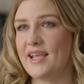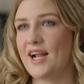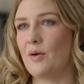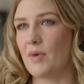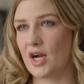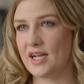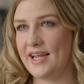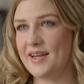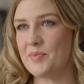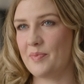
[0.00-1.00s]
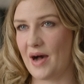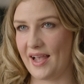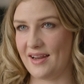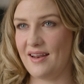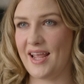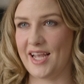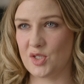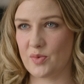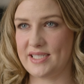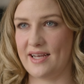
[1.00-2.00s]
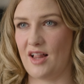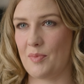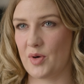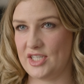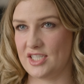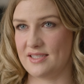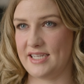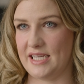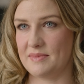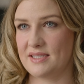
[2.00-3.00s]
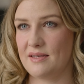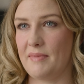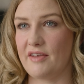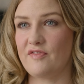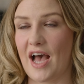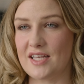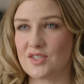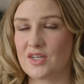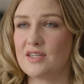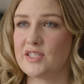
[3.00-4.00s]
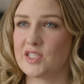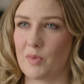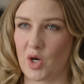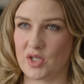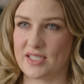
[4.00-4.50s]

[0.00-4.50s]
can help marketing, buying, and retail operations teams make faster, smarter